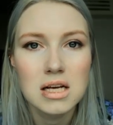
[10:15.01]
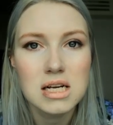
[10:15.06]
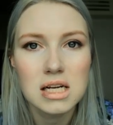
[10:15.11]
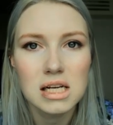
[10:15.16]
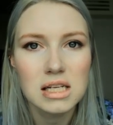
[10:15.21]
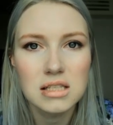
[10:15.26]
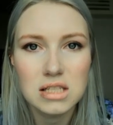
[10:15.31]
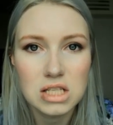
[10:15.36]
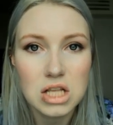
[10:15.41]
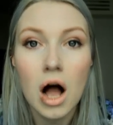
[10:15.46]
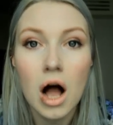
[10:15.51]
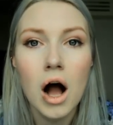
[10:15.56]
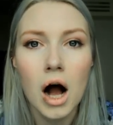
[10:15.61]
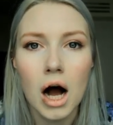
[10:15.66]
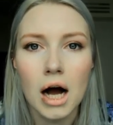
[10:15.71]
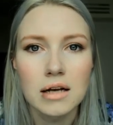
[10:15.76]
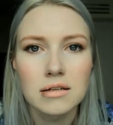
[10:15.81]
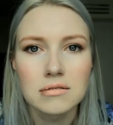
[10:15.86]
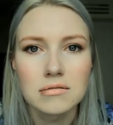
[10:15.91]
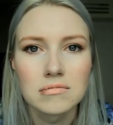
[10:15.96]
It's
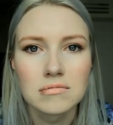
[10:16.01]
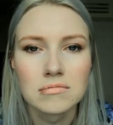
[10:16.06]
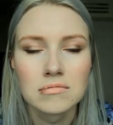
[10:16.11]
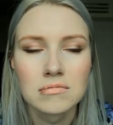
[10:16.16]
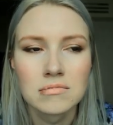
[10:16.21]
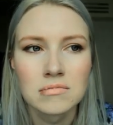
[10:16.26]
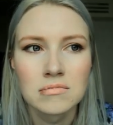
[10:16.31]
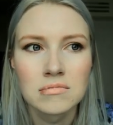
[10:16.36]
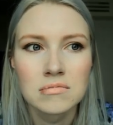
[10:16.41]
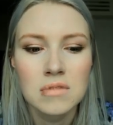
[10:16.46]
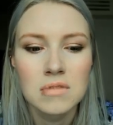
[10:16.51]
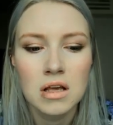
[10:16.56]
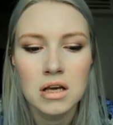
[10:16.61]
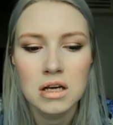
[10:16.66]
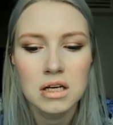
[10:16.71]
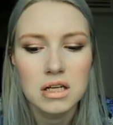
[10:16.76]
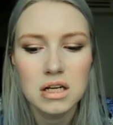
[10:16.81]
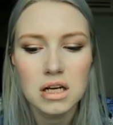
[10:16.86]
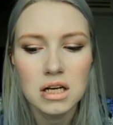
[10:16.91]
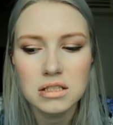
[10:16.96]
not.
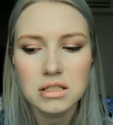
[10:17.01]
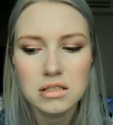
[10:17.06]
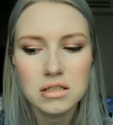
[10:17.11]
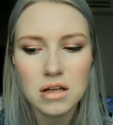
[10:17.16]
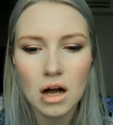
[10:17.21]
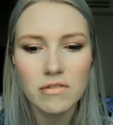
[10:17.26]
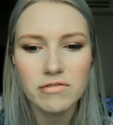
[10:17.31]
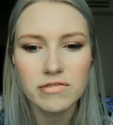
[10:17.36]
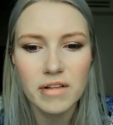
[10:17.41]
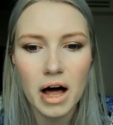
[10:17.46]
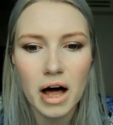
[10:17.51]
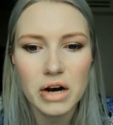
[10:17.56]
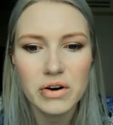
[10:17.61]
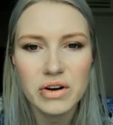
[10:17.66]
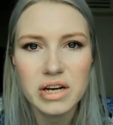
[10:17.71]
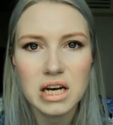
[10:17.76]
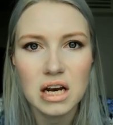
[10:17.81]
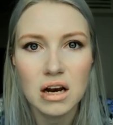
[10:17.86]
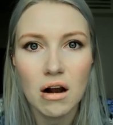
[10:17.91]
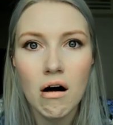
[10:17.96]
It's not
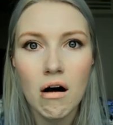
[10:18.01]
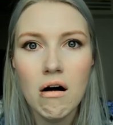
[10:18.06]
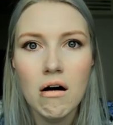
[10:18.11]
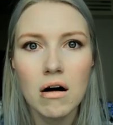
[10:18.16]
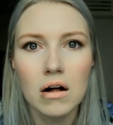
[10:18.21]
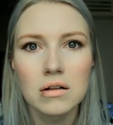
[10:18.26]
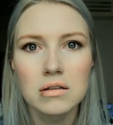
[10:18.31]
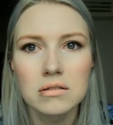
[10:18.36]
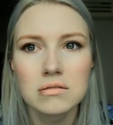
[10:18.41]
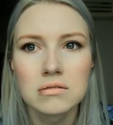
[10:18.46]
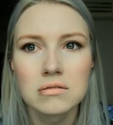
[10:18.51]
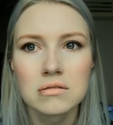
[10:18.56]
flattering at all.